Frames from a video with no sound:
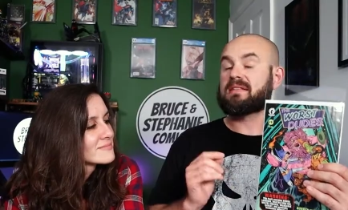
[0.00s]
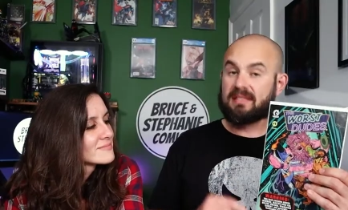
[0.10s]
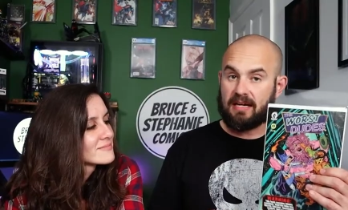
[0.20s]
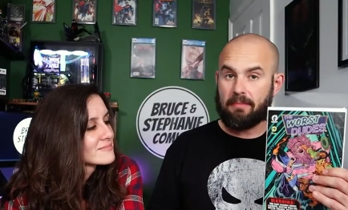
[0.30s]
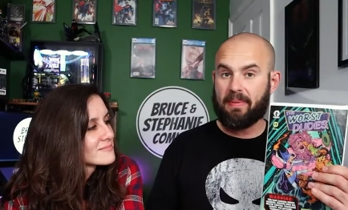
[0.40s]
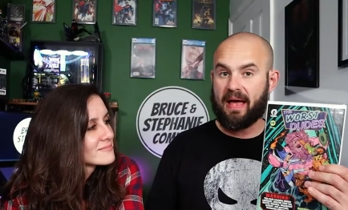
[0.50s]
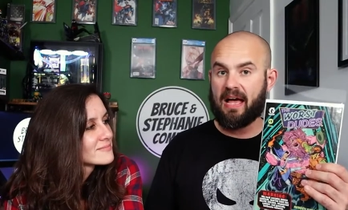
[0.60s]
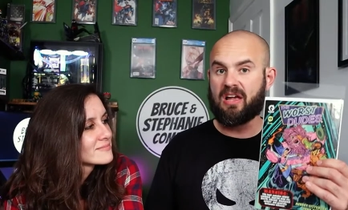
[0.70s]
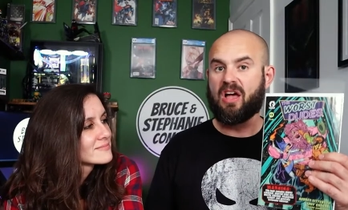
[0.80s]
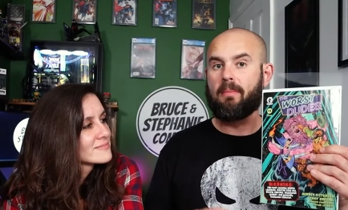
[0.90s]

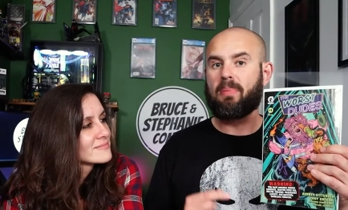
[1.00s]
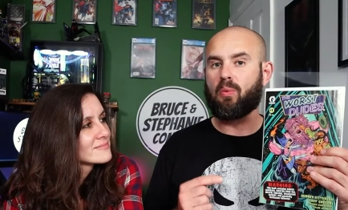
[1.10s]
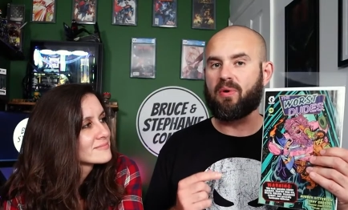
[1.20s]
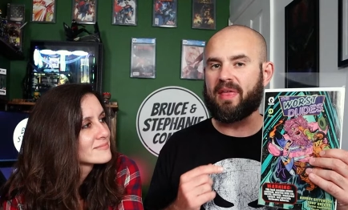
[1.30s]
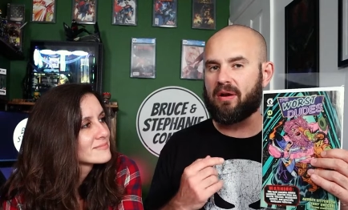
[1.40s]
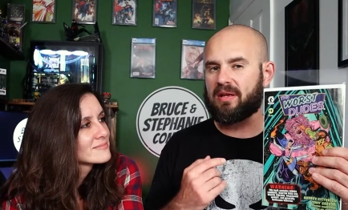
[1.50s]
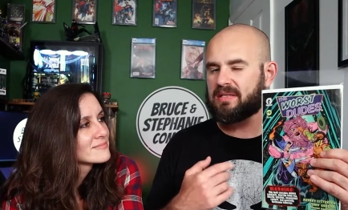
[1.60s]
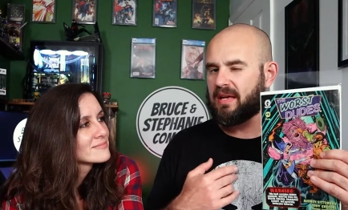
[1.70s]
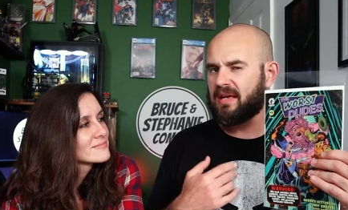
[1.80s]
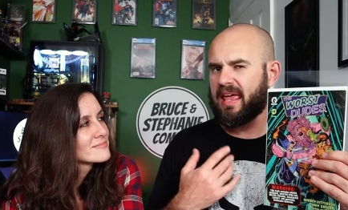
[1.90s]
Speaker 1: Scumbag, but
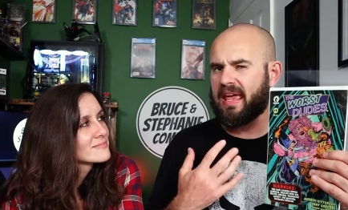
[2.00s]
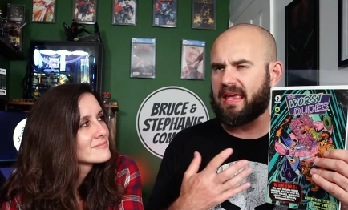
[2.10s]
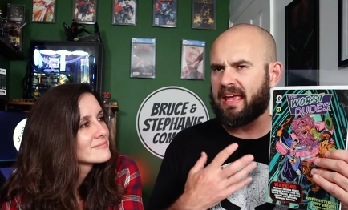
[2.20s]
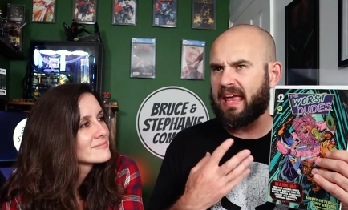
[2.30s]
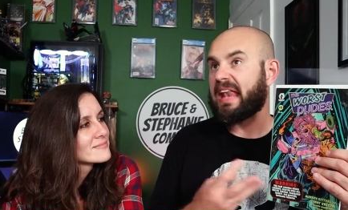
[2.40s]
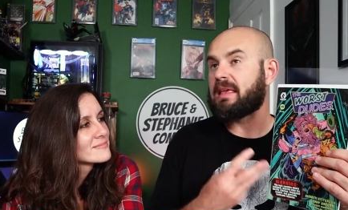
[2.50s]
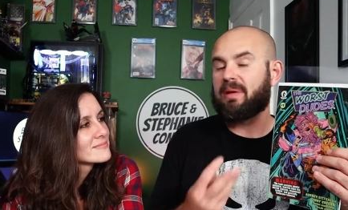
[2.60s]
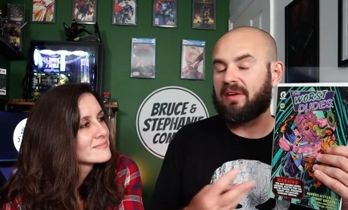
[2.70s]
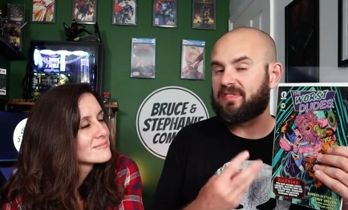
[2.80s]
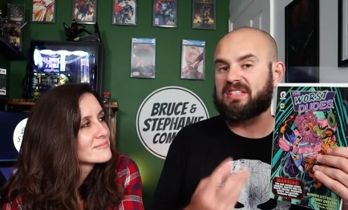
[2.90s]
without a any
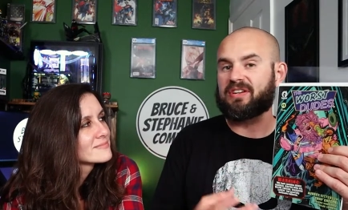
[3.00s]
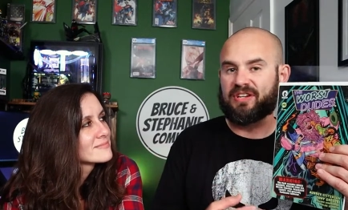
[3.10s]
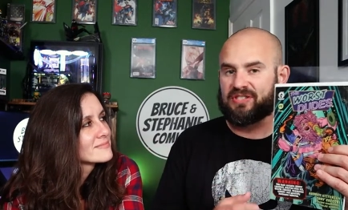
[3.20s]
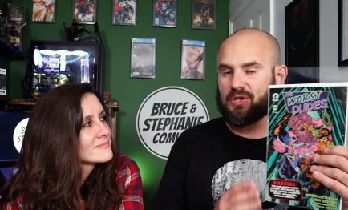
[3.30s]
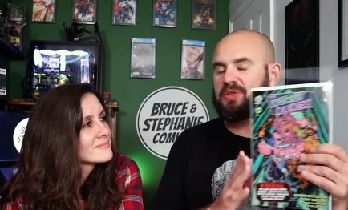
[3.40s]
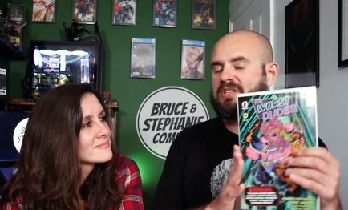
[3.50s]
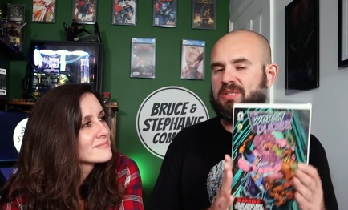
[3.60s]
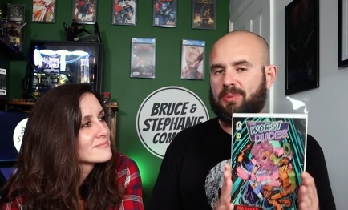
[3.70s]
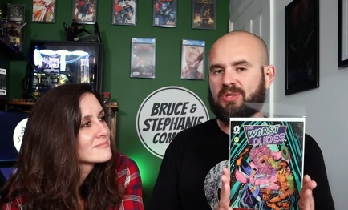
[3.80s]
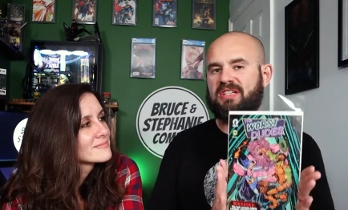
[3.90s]
bit of a serious tone.
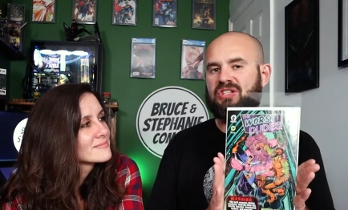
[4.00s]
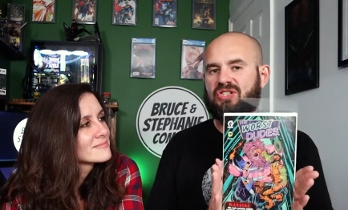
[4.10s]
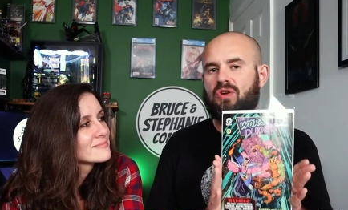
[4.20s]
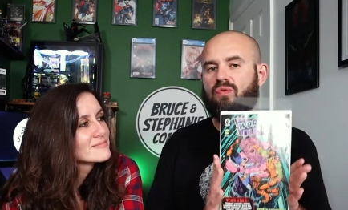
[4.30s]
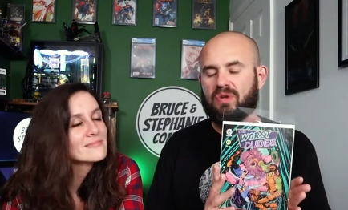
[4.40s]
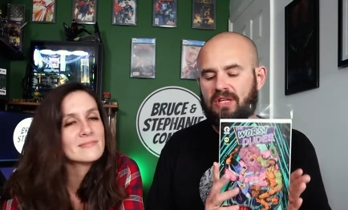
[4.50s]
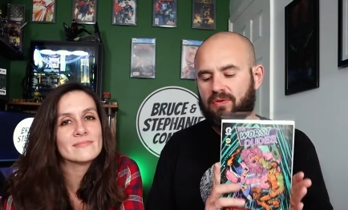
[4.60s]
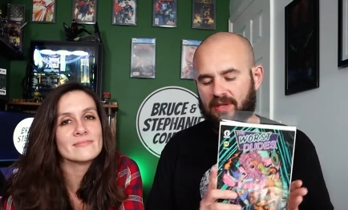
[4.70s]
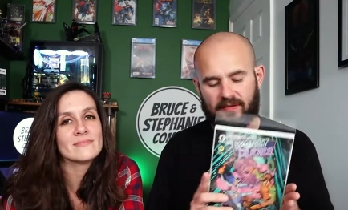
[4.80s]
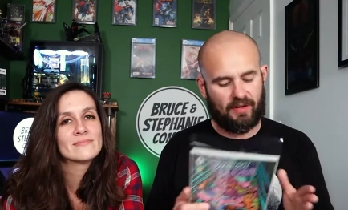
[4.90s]
This is supposedly just a
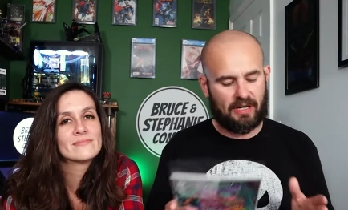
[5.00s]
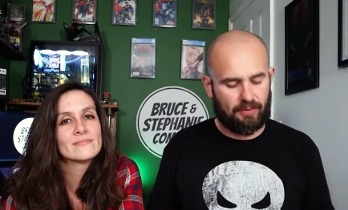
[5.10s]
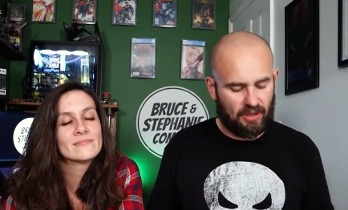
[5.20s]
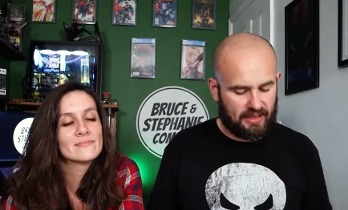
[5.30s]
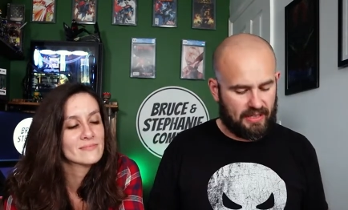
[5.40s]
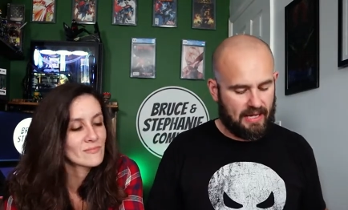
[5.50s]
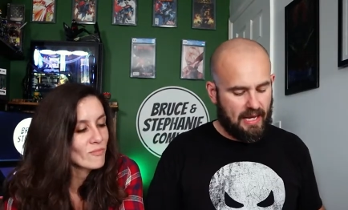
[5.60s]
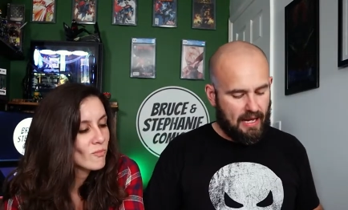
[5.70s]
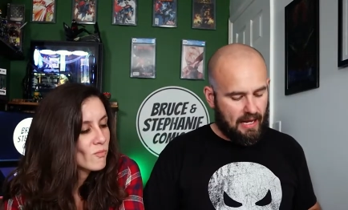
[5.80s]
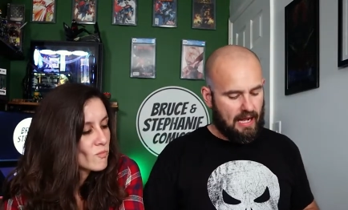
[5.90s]
really really funny book.
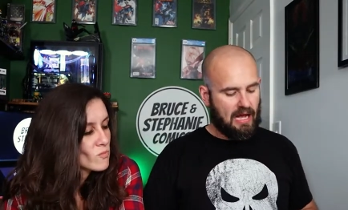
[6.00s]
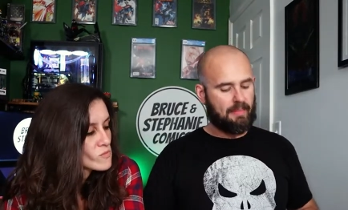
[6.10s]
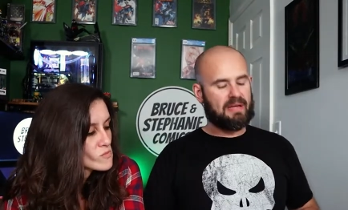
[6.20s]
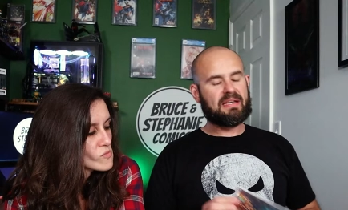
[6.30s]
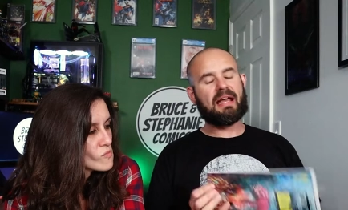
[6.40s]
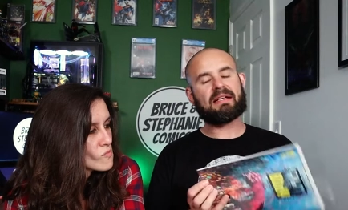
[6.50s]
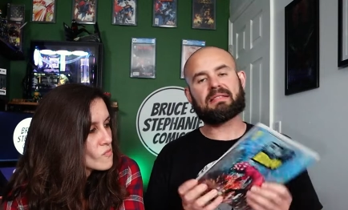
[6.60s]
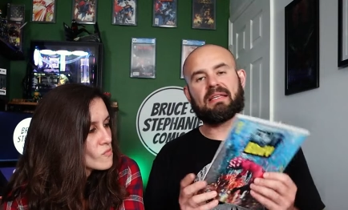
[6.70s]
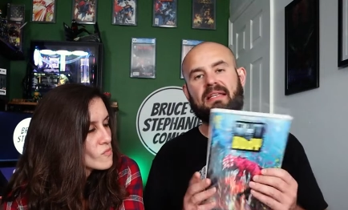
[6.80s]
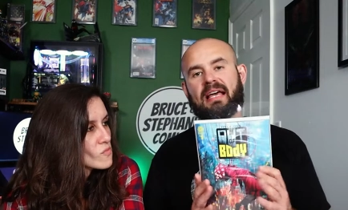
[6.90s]
Um, and
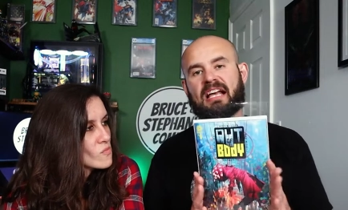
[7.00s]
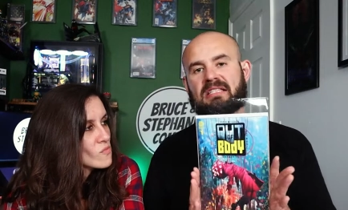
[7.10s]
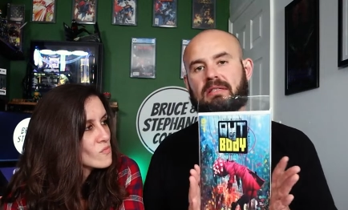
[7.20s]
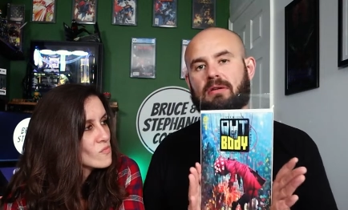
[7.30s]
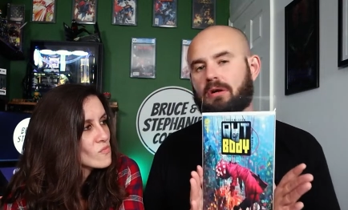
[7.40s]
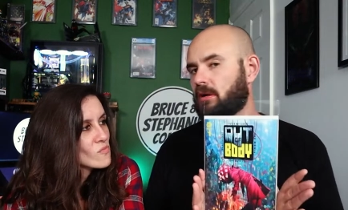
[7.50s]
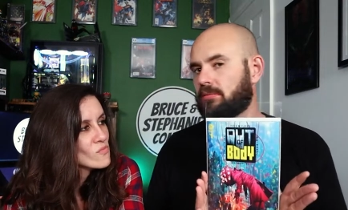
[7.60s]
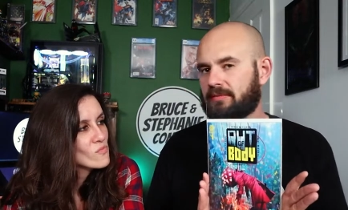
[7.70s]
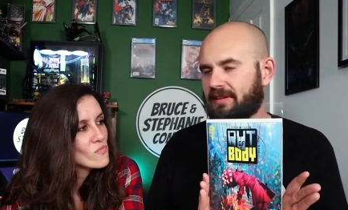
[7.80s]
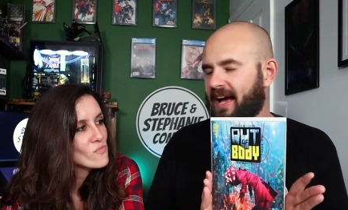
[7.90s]
next and last,
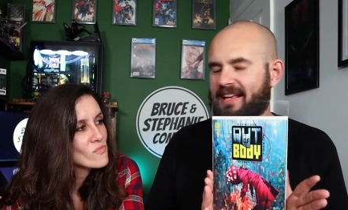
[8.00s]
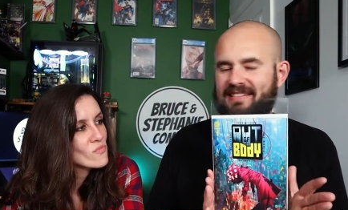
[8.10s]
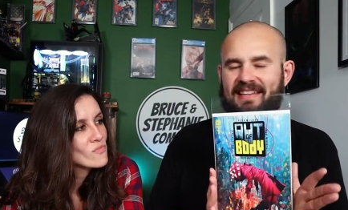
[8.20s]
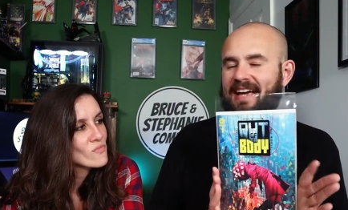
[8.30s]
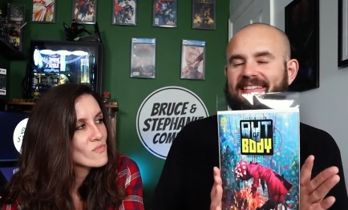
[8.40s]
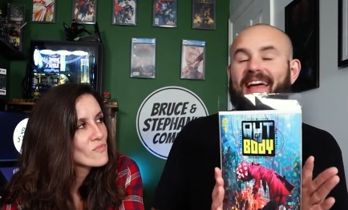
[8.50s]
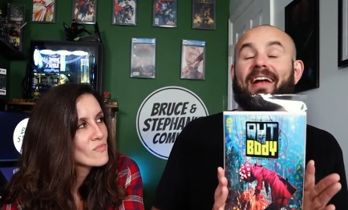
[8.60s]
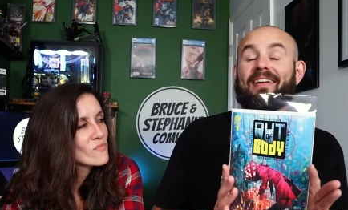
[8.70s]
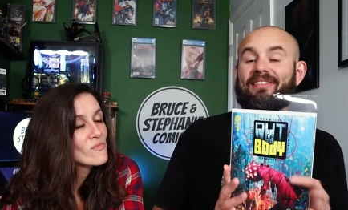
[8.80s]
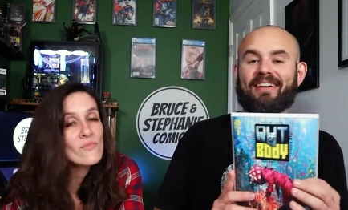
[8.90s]
or last, next,
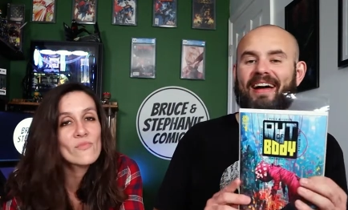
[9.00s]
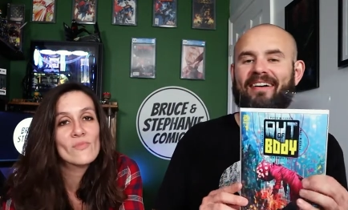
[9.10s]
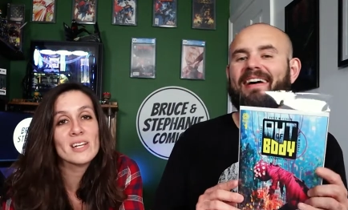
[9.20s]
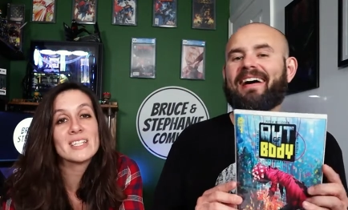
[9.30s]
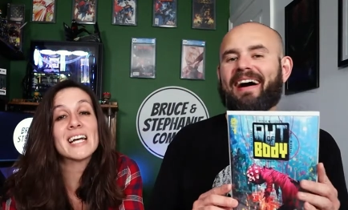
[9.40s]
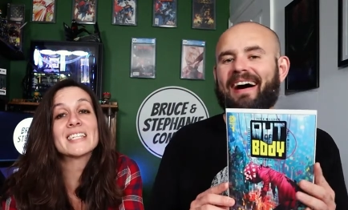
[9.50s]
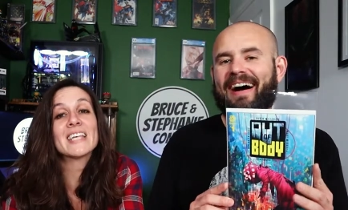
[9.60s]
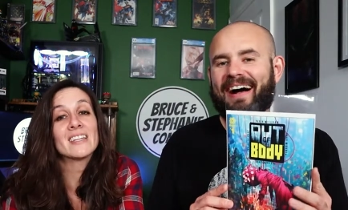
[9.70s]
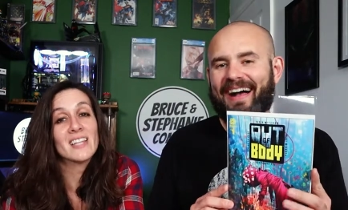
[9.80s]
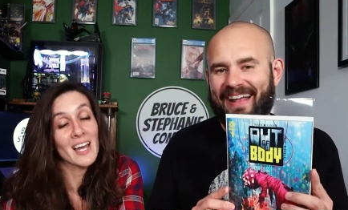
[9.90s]
I don't even know.
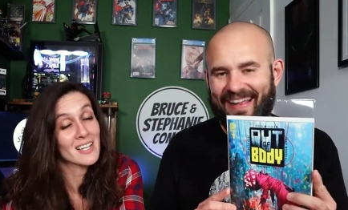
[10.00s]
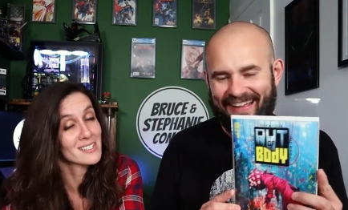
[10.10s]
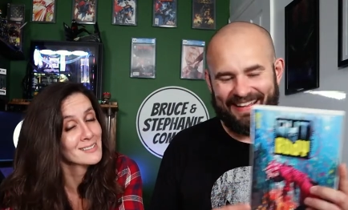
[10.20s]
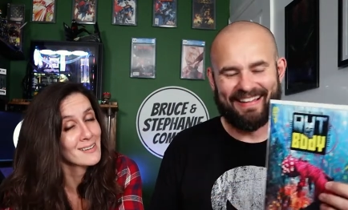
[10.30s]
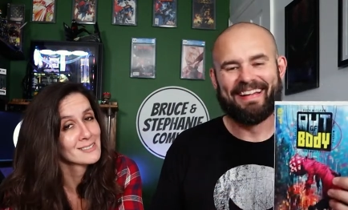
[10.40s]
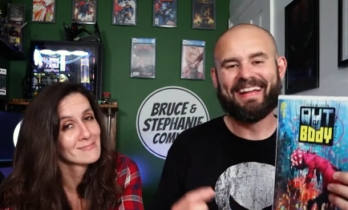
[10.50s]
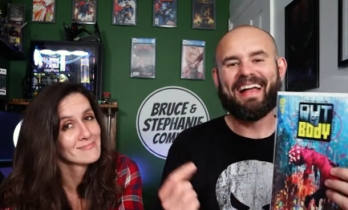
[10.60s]
Speaker 2: Next and last.